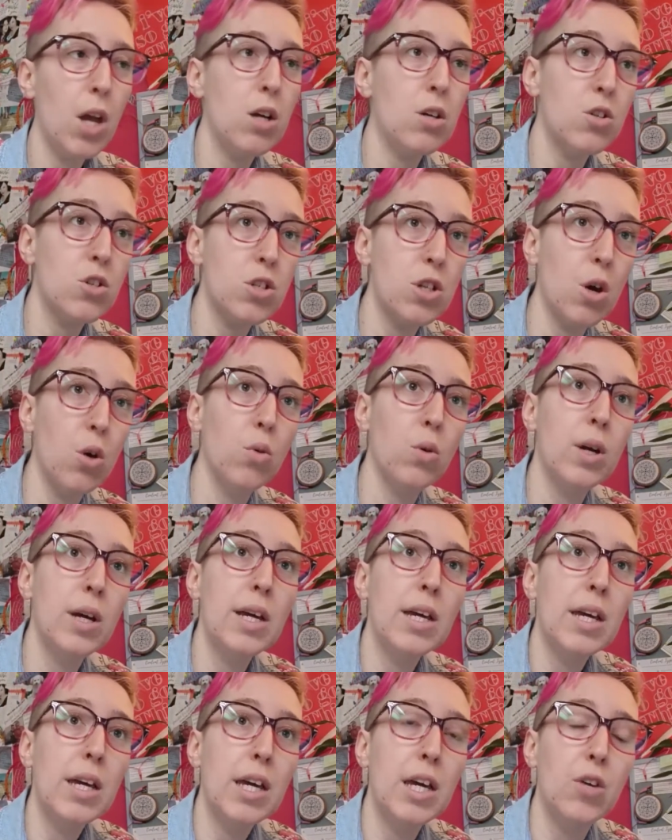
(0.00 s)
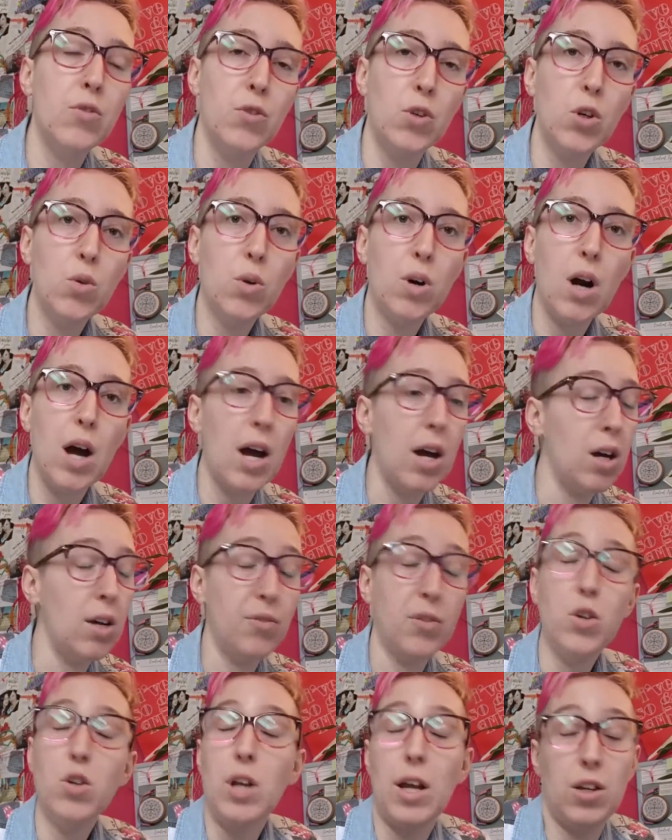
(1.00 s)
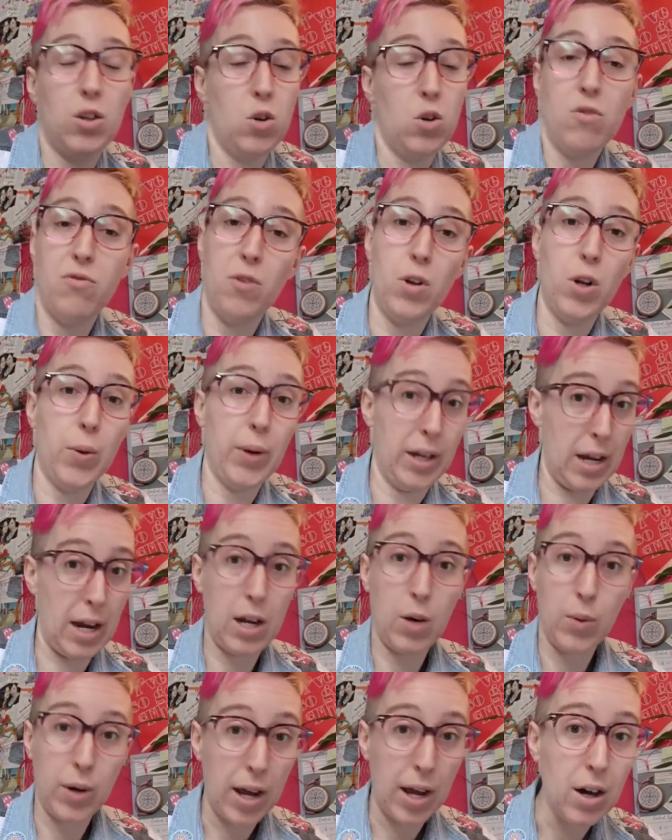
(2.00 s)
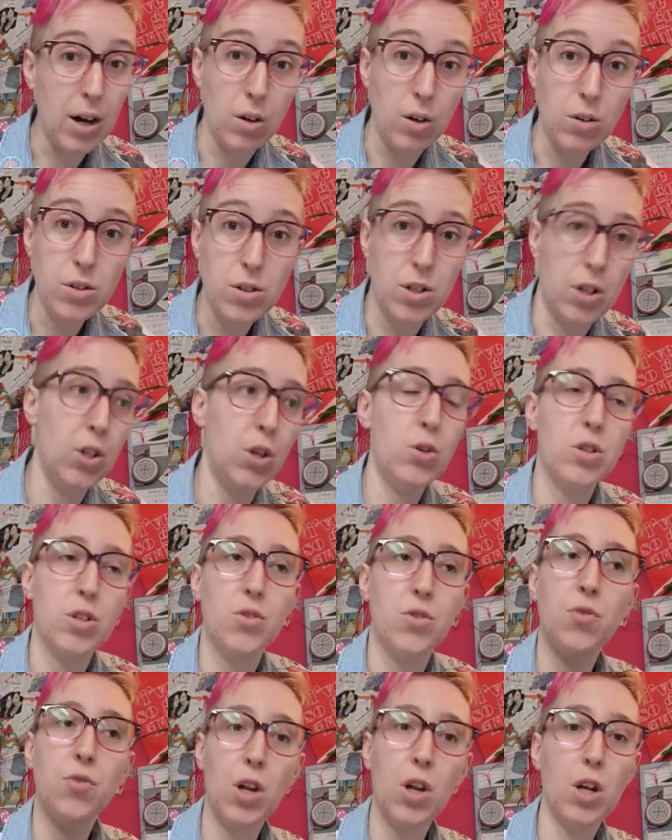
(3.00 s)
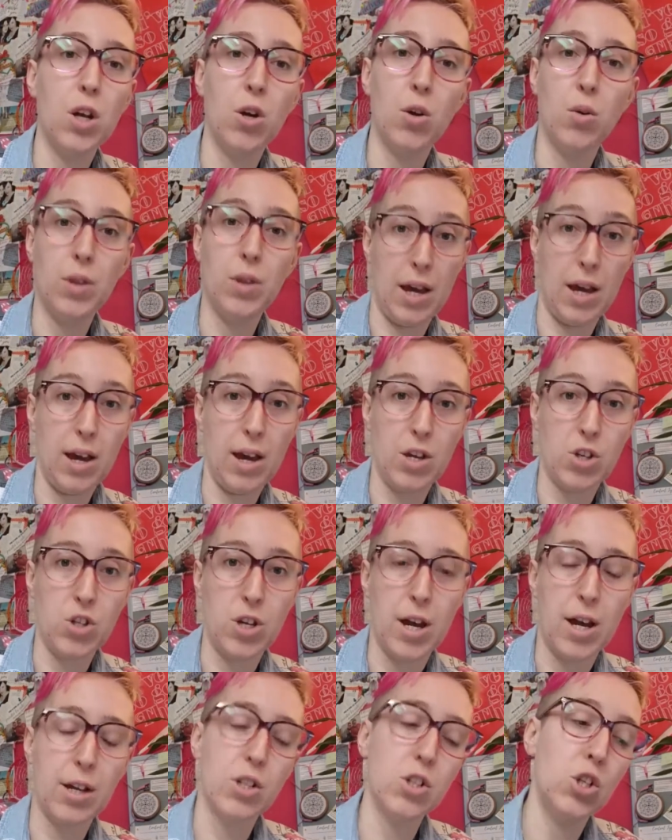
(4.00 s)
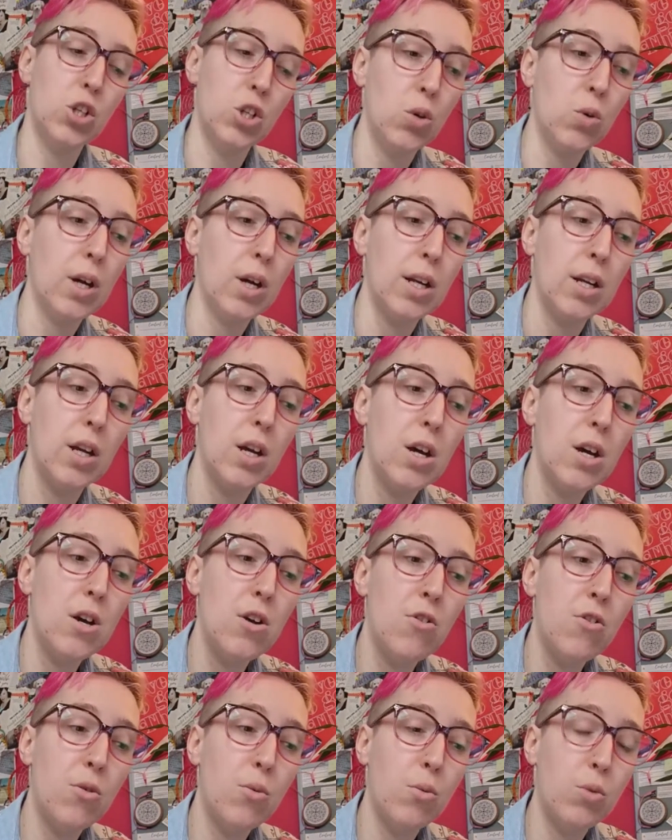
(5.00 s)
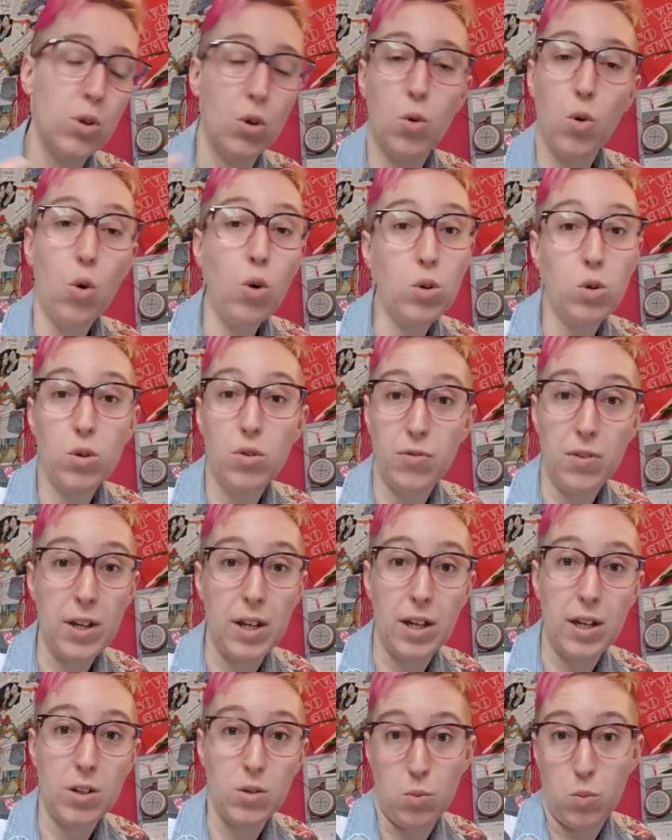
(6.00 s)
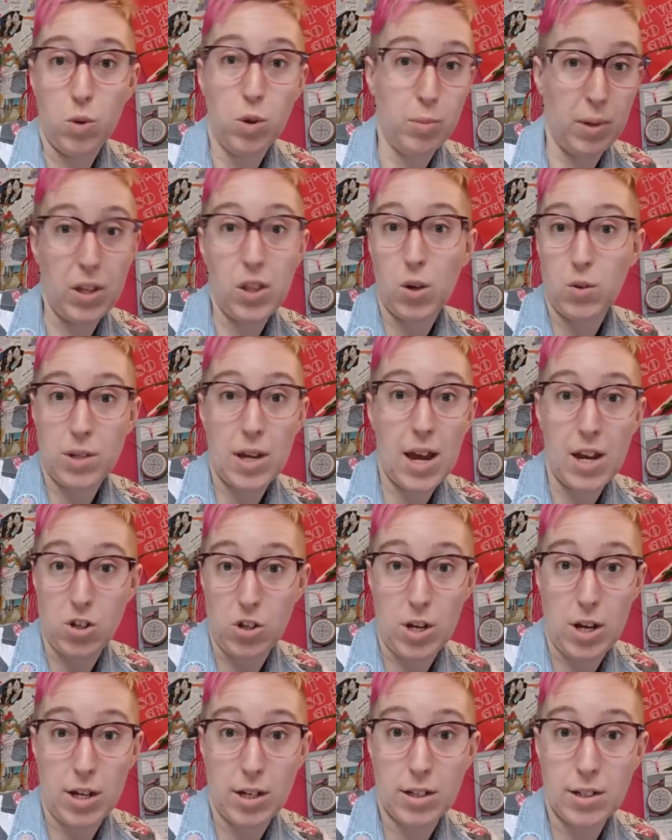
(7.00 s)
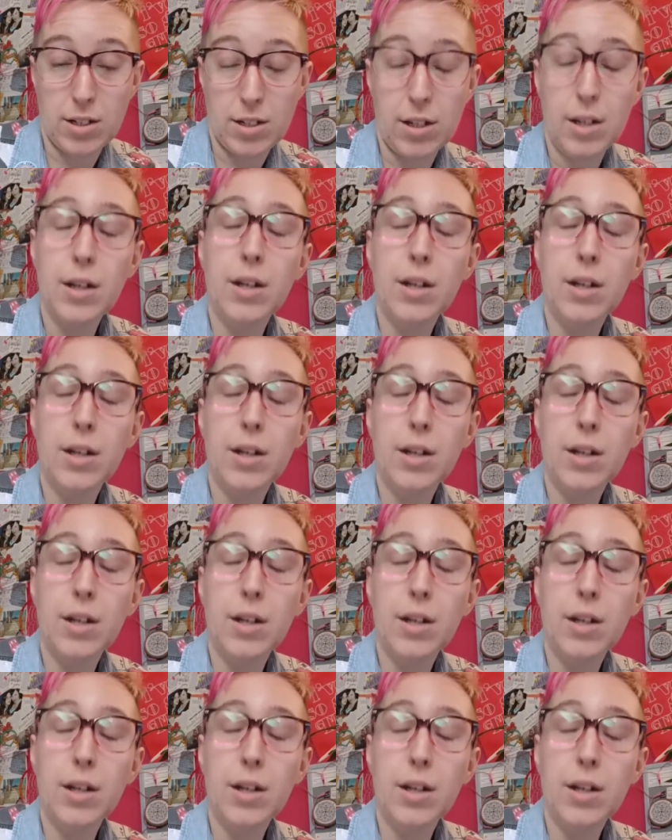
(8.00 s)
So if you're like not following anyone else and you just follow the hashtags, all your feed will be those hashtags.